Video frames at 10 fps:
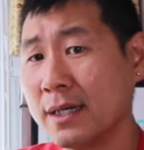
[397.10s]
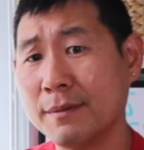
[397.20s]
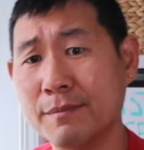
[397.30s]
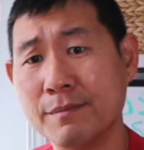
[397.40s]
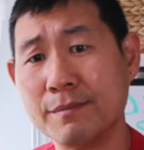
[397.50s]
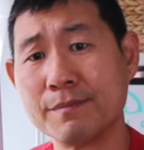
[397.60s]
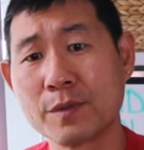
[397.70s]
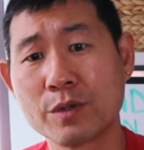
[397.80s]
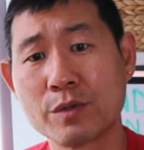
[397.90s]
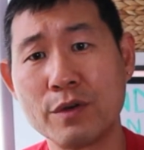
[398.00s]
grown
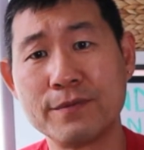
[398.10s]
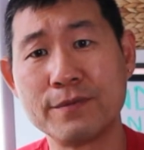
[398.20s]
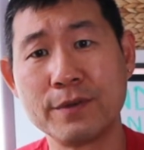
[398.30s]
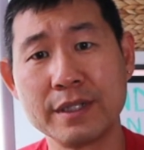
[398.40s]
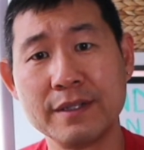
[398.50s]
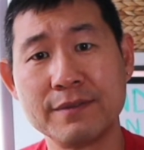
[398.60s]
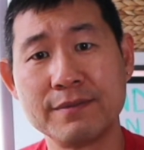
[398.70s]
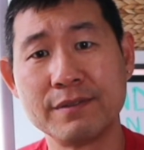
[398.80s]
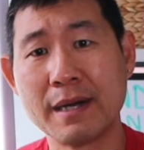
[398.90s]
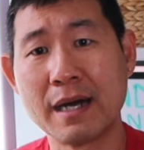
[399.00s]
fully for about
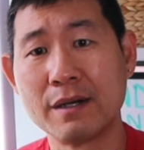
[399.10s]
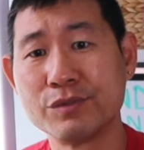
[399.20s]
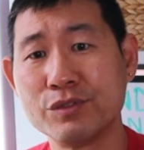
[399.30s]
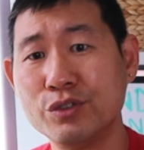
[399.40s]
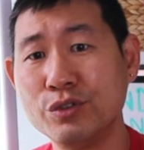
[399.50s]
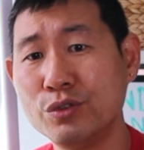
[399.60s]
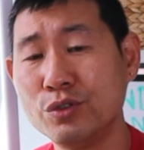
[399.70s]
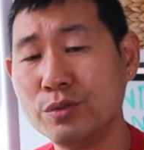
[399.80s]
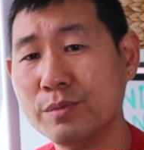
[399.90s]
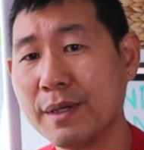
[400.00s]
2, maybe 3
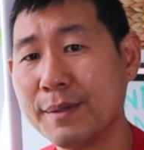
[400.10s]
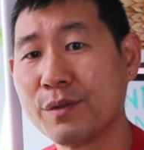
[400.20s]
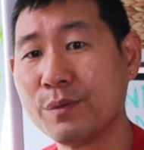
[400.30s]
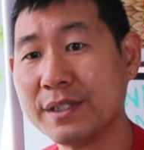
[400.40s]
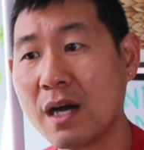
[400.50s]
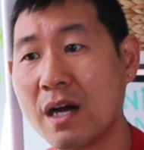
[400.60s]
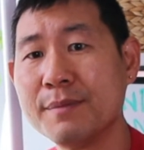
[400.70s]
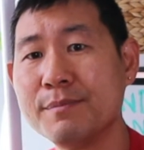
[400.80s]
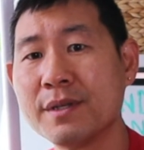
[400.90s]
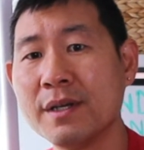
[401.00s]
times, it's
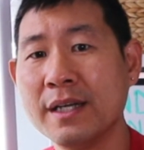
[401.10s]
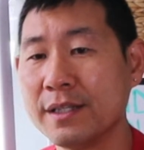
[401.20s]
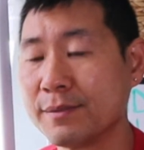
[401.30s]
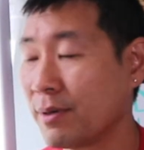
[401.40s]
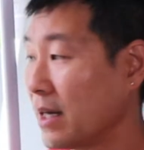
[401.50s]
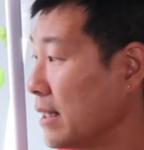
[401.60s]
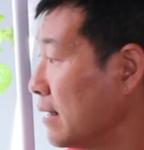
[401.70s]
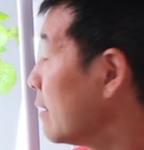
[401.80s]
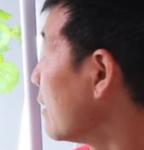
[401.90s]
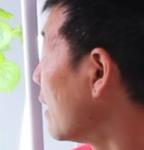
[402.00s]
probably
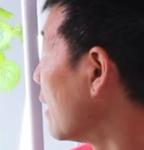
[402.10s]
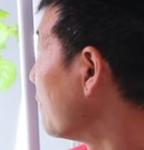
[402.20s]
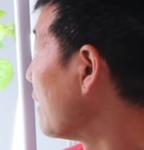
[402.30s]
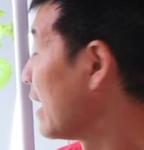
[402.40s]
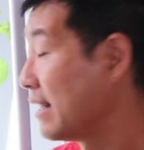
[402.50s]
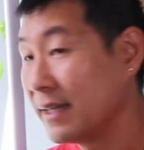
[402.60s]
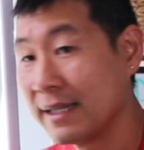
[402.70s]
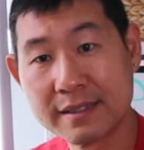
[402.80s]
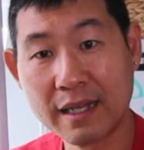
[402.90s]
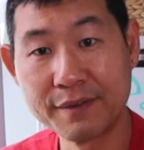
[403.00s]
ended its life
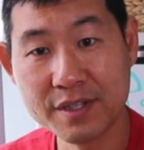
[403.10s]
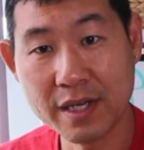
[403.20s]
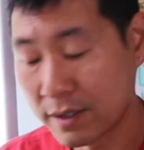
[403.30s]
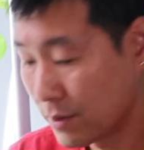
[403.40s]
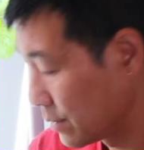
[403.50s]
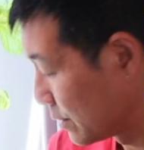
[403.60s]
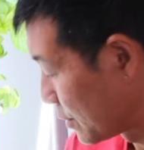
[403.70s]
cycle. And so that's why I